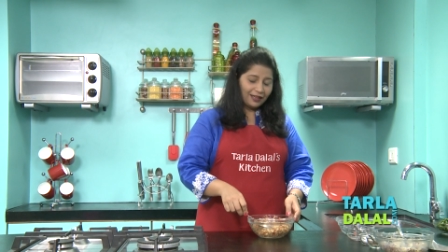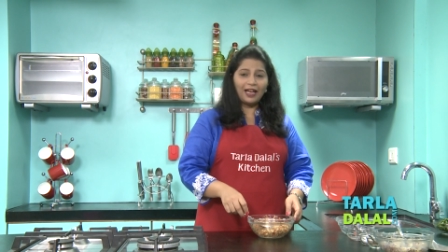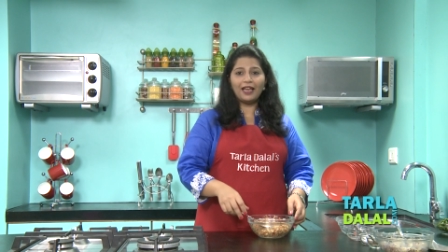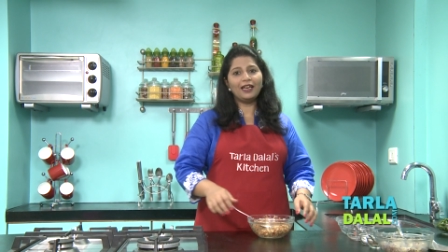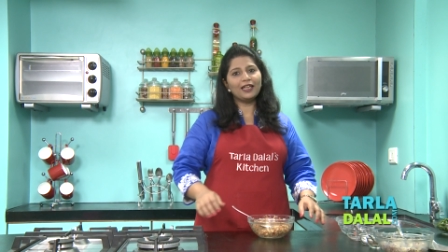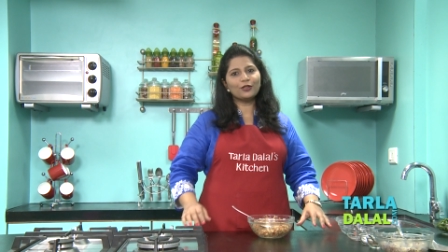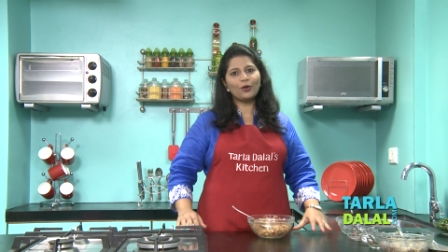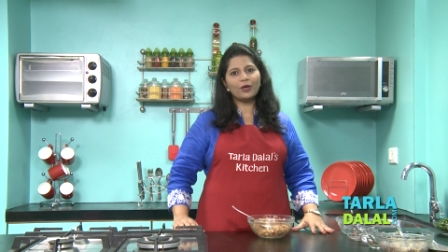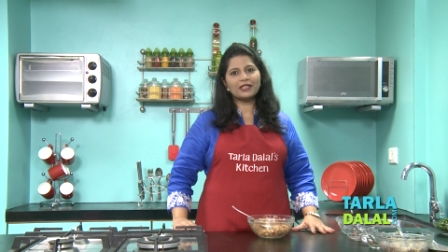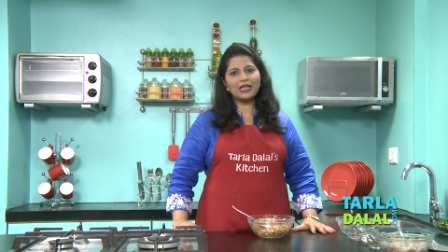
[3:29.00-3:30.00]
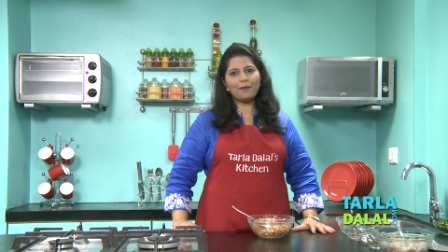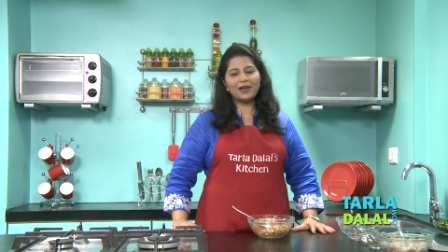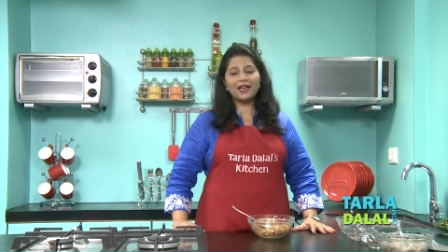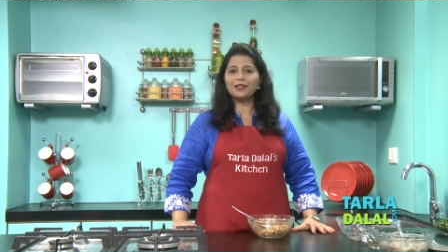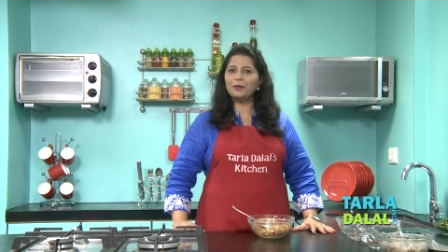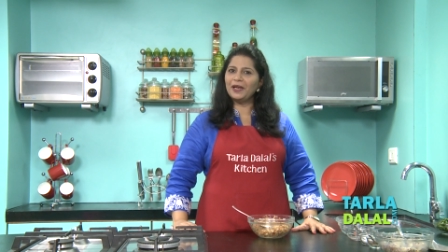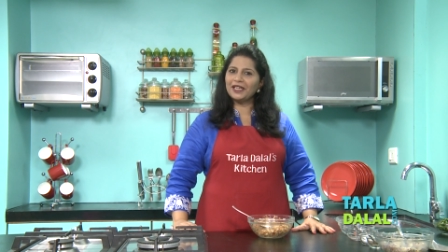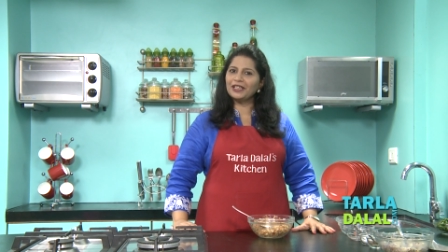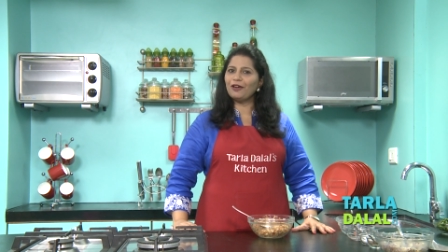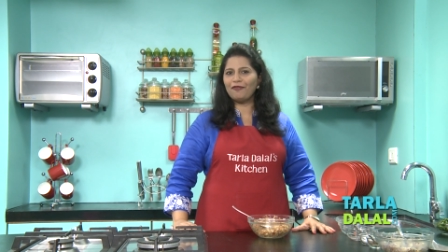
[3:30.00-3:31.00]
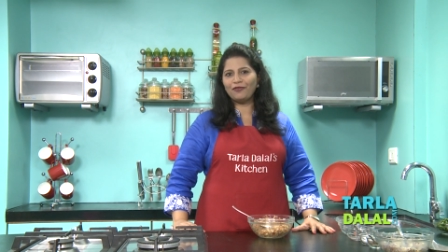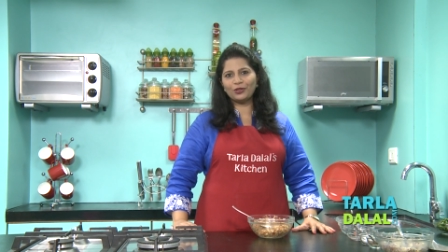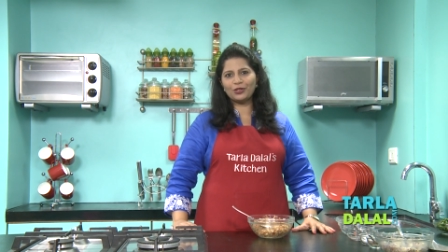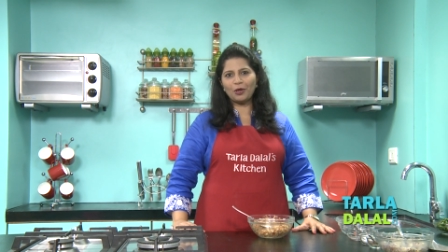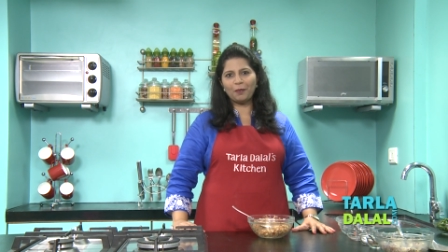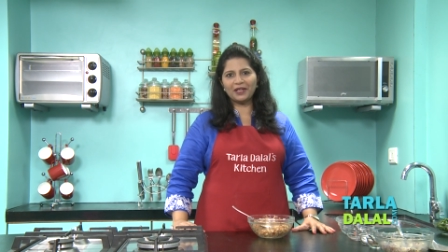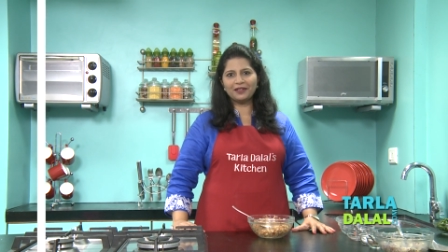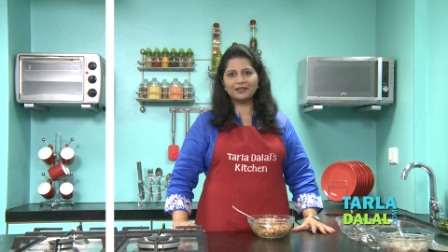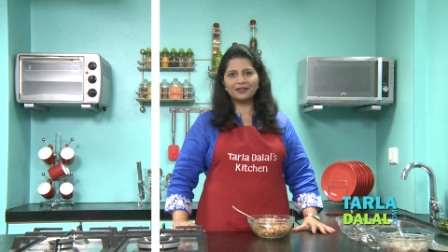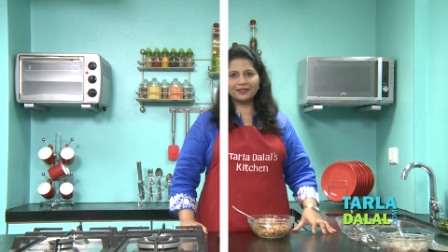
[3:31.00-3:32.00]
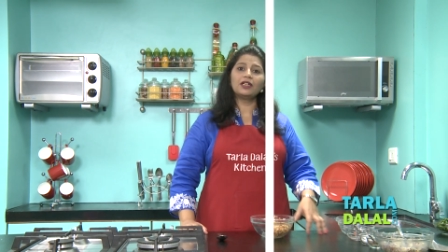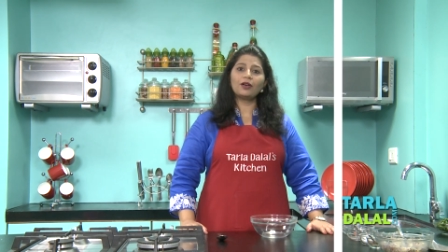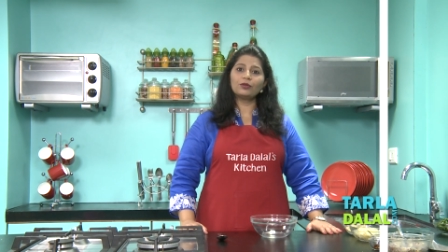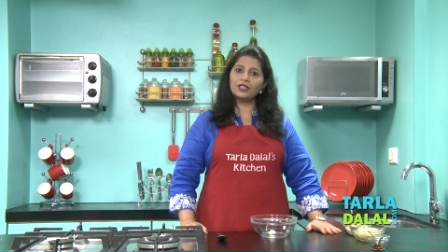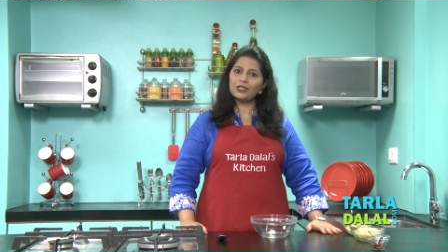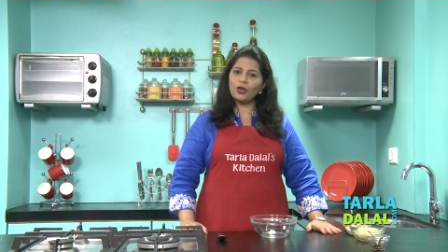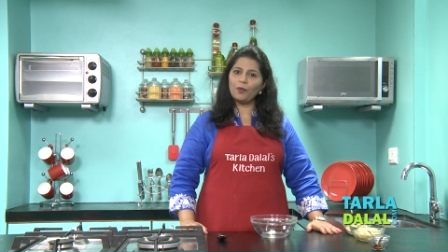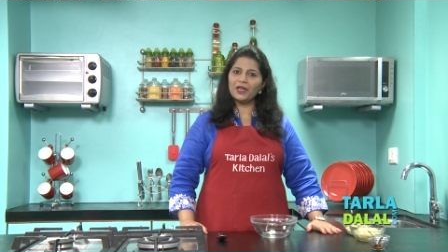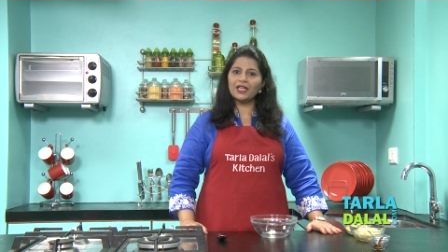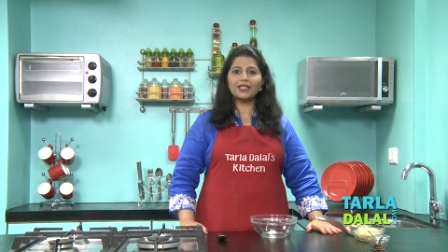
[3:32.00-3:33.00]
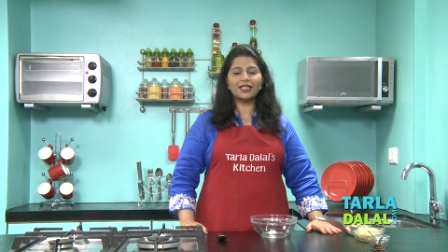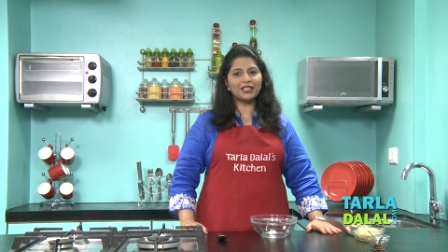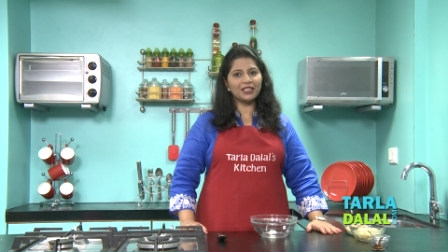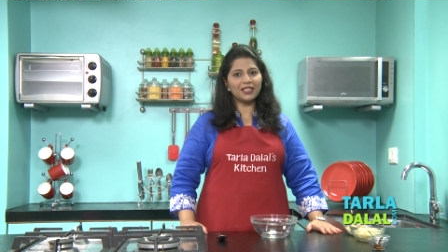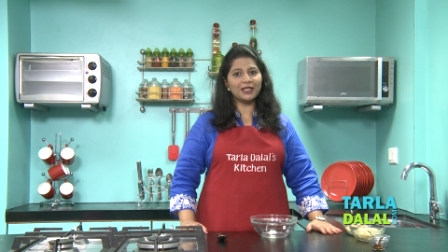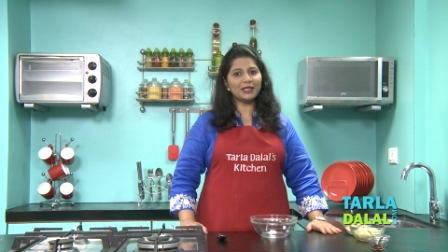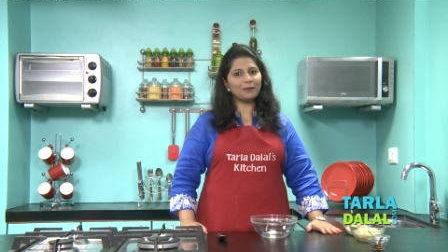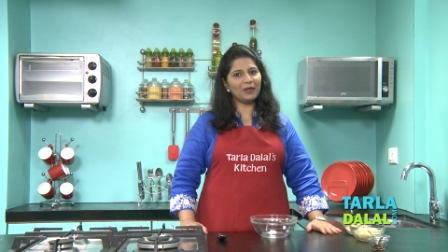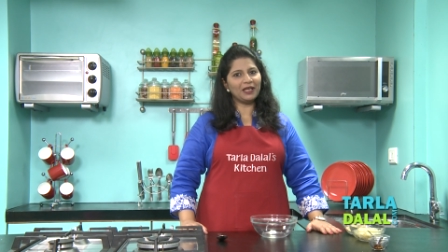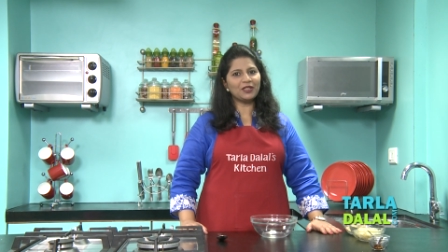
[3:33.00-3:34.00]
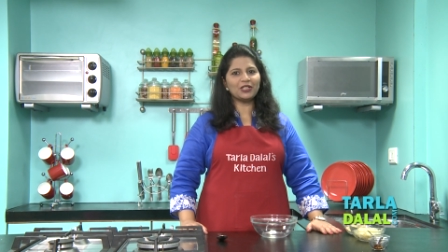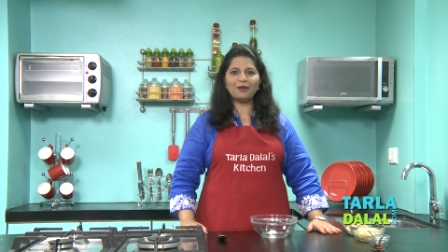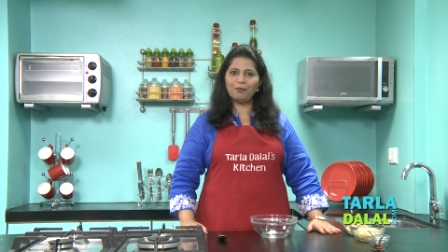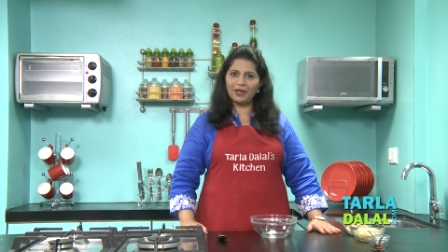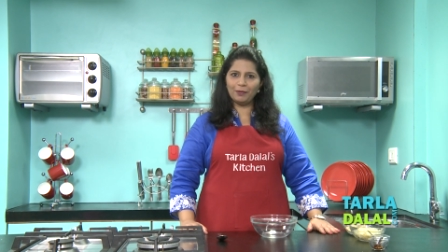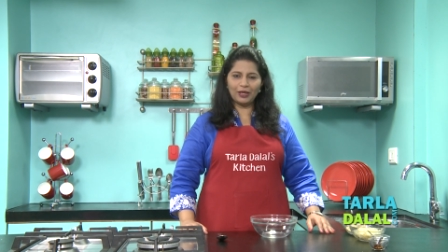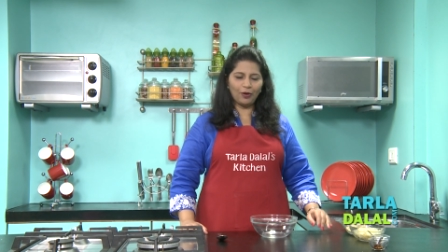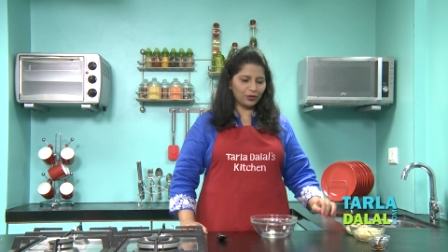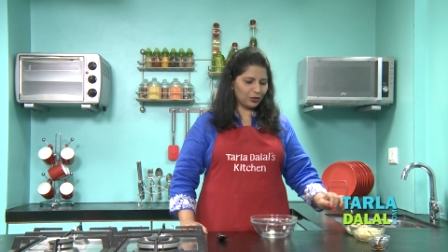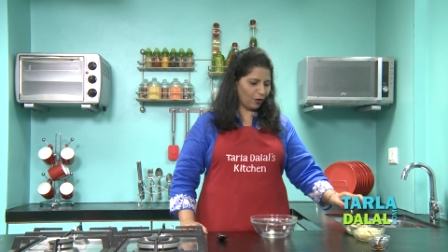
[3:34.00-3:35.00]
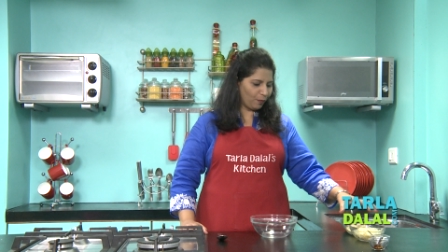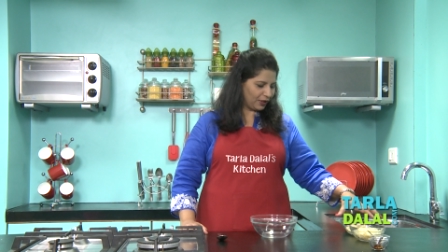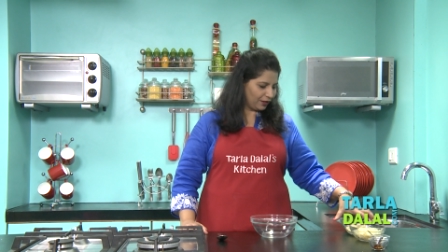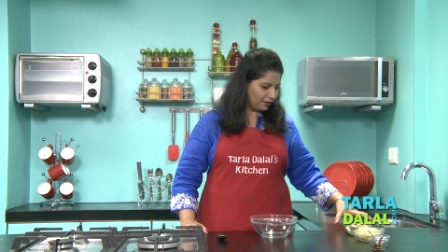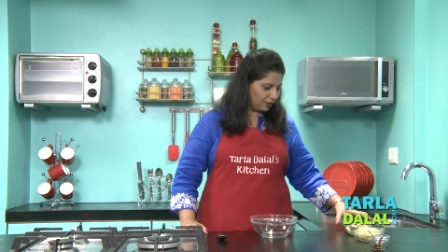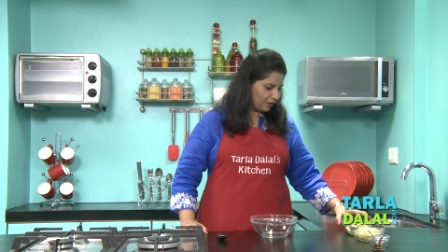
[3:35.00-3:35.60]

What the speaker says: and let's go a step ahead in making the fourth topping. Now this topping is a cheesy spinach and baby corn topping.